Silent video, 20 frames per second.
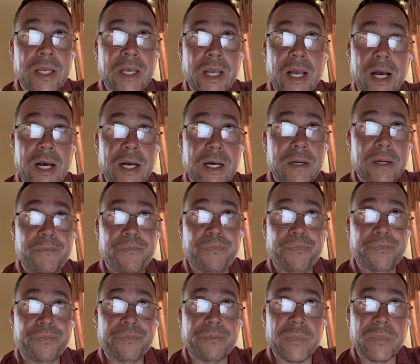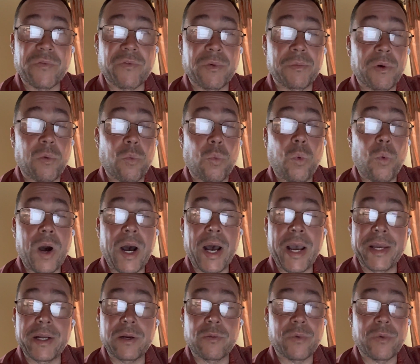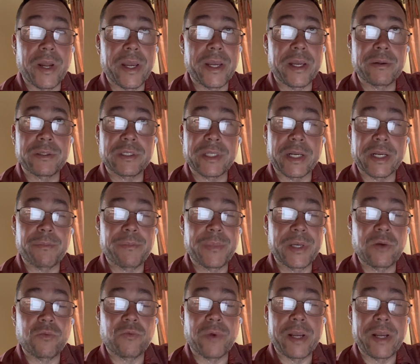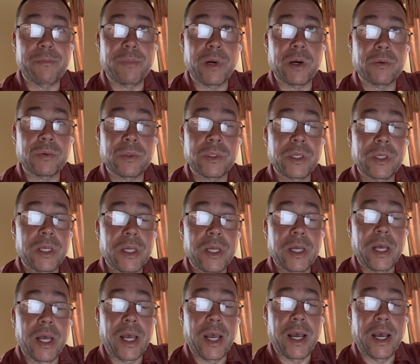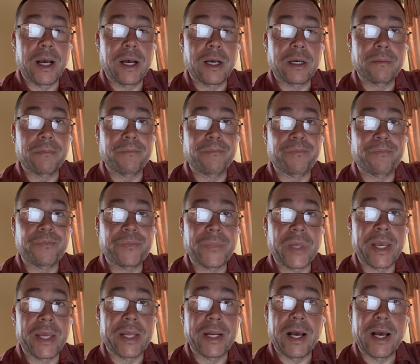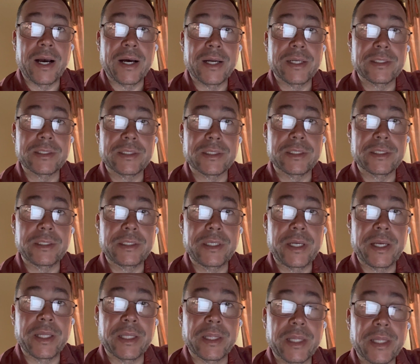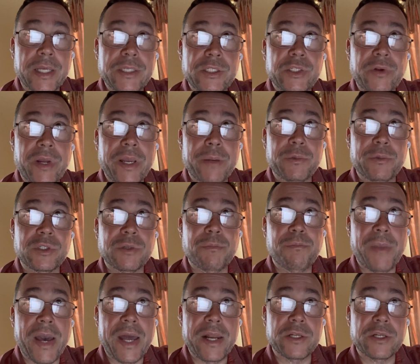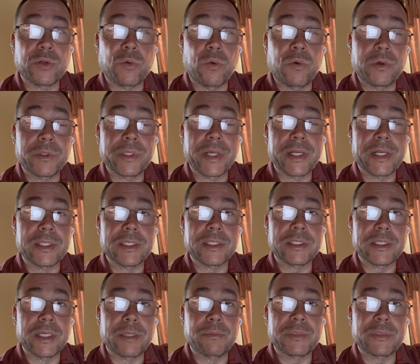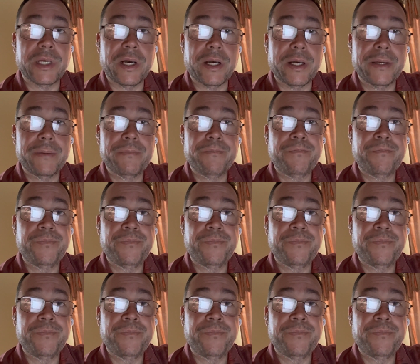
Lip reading: from a wide array. It's like a big rainbow. And honestly, unless you're able to manage all that at the same time,